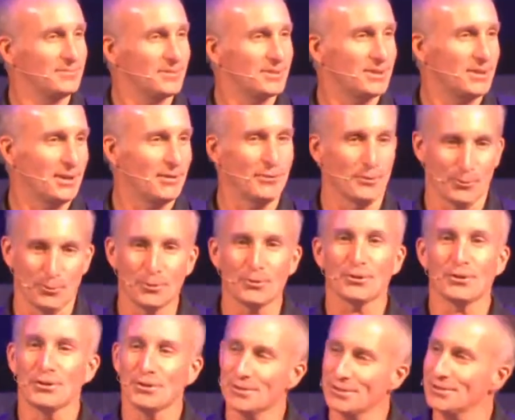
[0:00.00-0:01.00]
giving
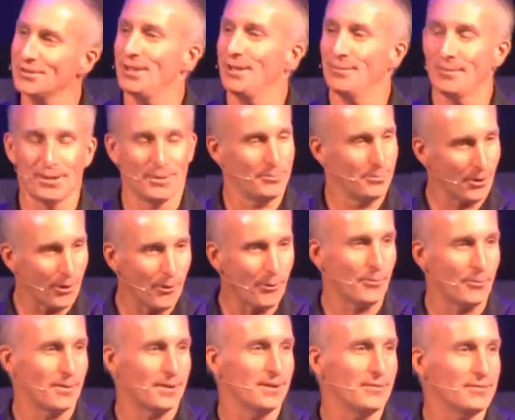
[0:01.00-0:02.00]
orders, and I'm like, bro,
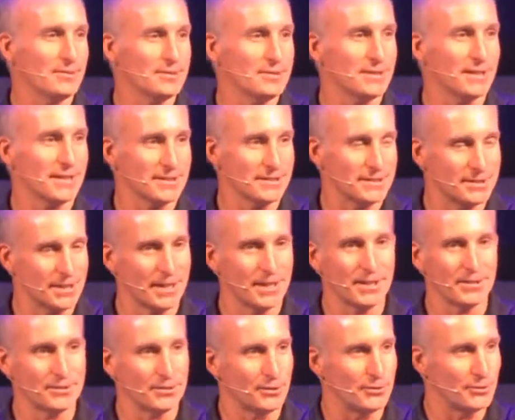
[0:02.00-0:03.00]
give us like a
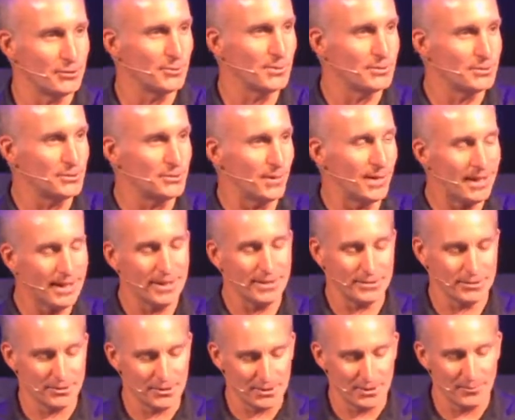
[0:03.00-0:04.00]
second to do what you
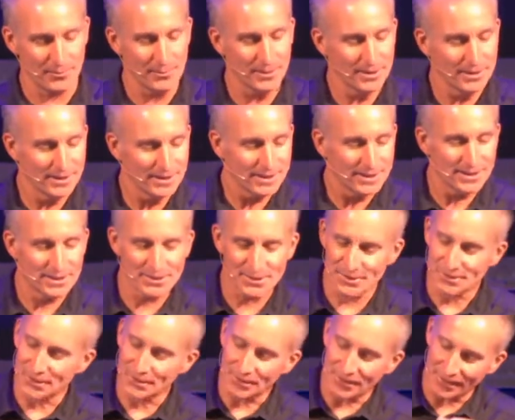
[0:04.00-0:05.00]
asked. Um, and
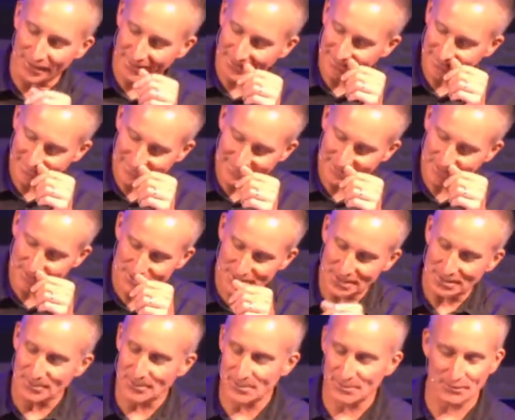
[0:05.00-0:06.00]
so uh, it was
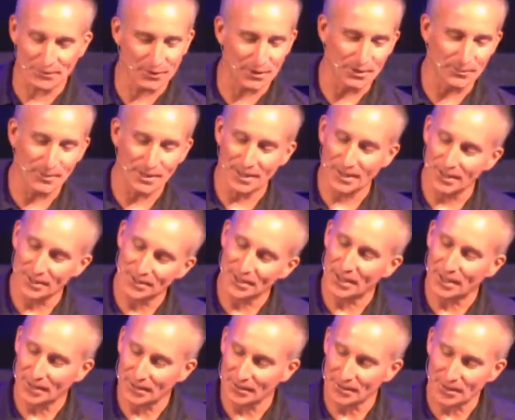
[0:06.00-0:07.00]
it was funny. We had a,
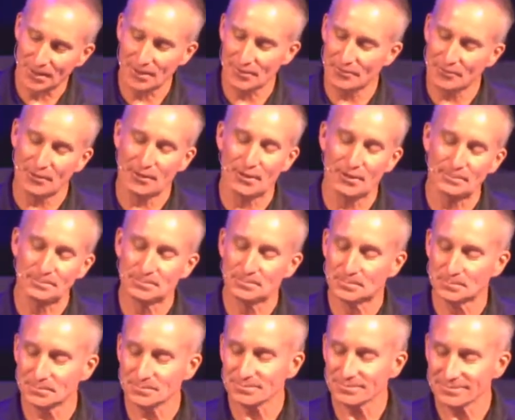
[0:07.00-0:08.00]
had a lot of fun.
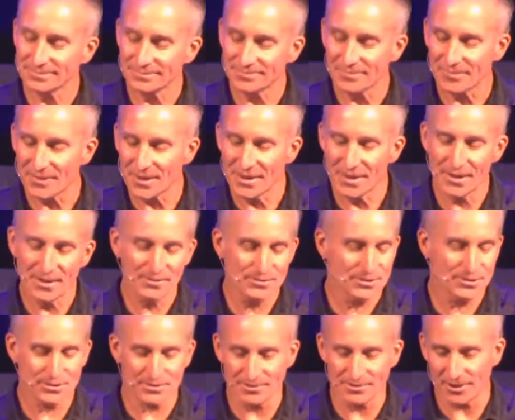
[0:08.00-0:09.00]
Uh,
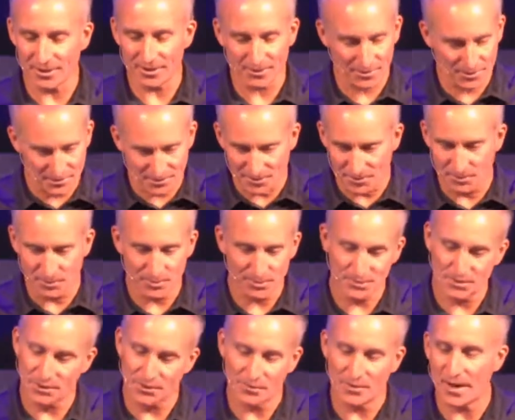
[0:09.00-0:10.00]
just a lot of cool
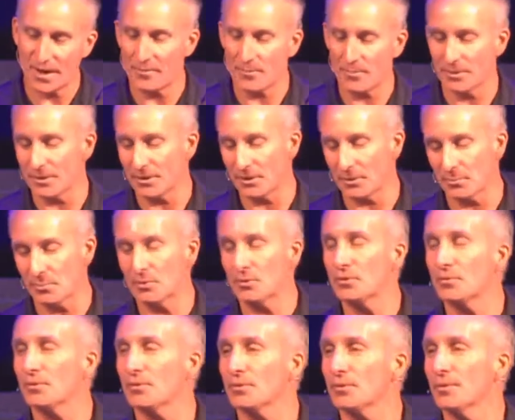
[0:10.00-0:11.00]
stuff happened. Uh,
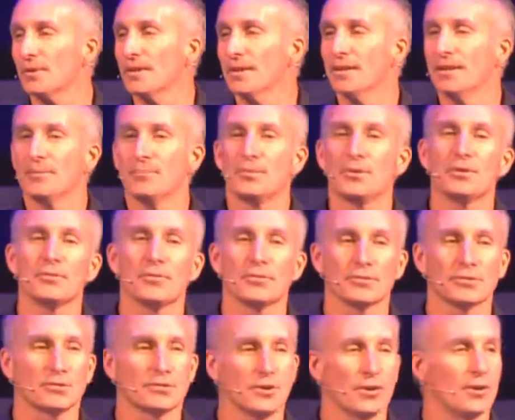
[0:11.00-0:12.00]
beautiful, beautiful
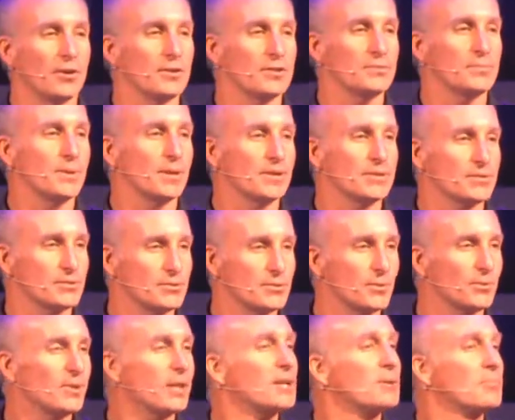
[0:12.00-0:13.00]
stars because there's
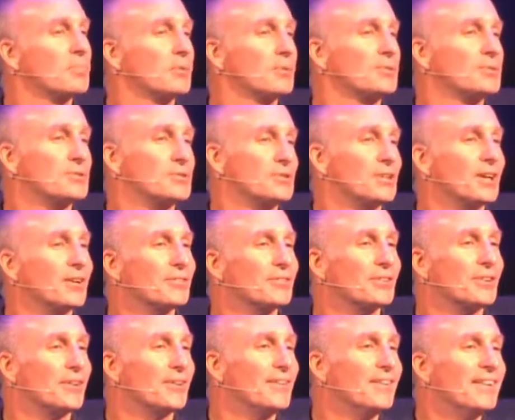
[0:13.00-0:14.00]
no light pollution out
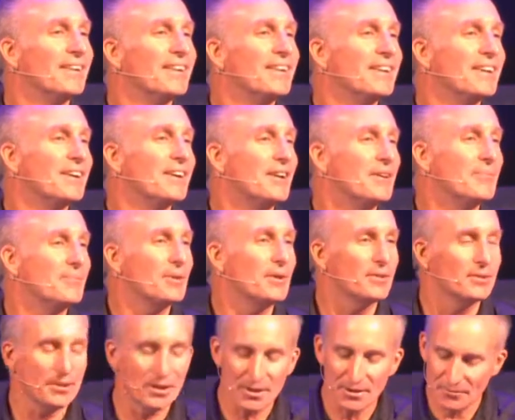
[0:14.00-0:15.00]
there. Um, but
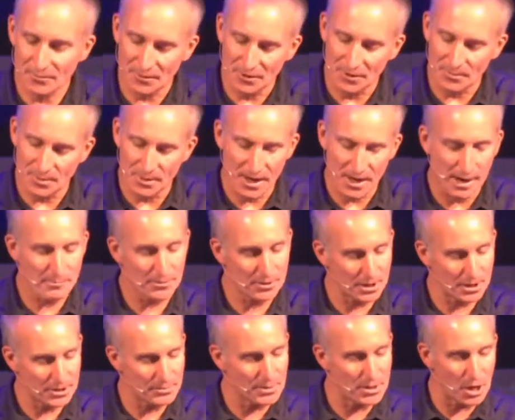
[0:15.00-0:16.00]
a lot of fun. But I'm
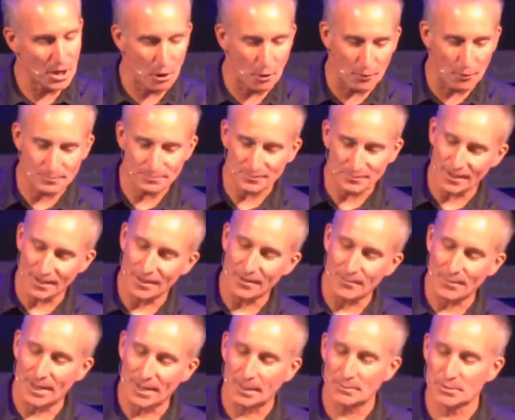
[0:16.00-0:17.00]
glad to be home, um,
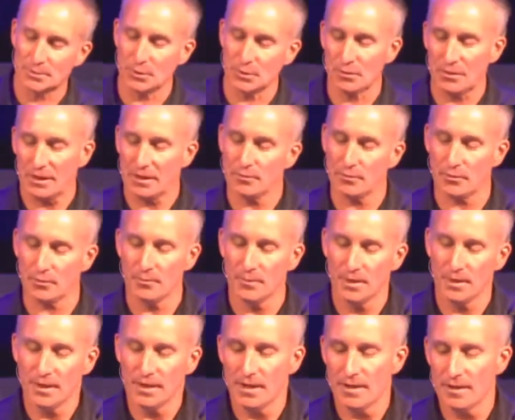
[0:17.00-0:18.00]
and I'm so thankful
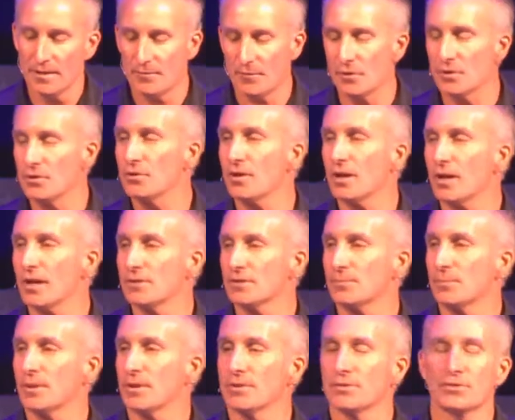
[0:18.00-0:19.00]
for you guys
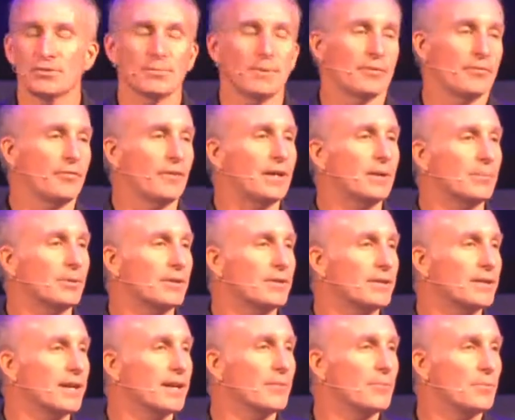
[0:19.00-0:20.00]
because you're my family
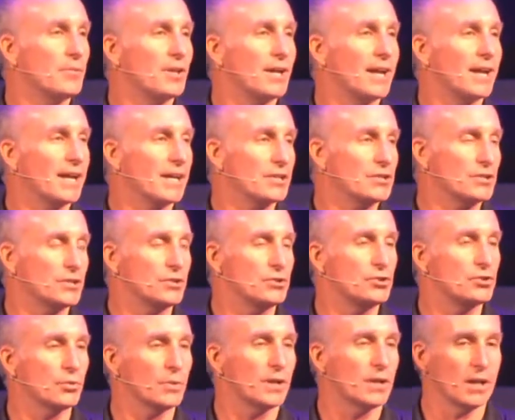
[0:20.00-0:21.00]
that I that I actually
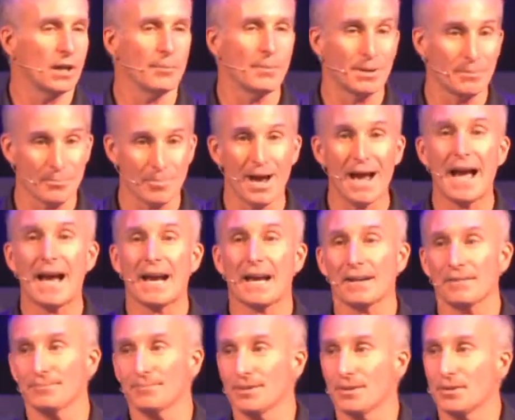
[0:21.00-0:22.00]
enjoy coming back
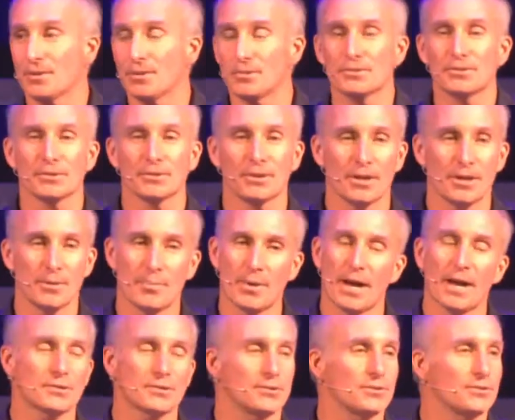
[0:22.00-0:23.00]
and there's a lot of
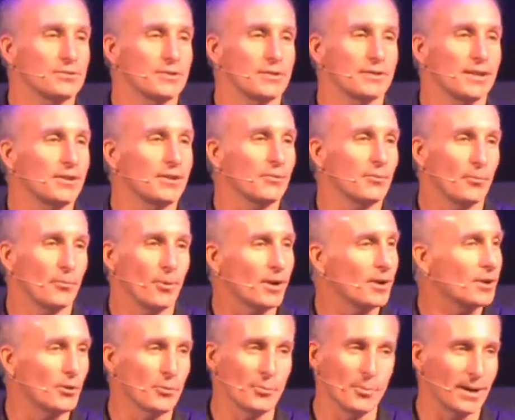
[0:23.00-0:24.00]
pastors that they don't
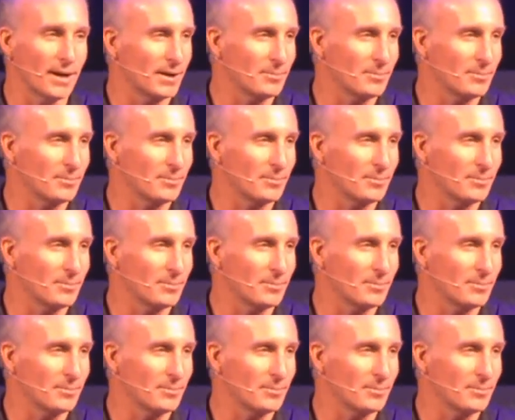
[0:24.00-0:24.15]
want to go back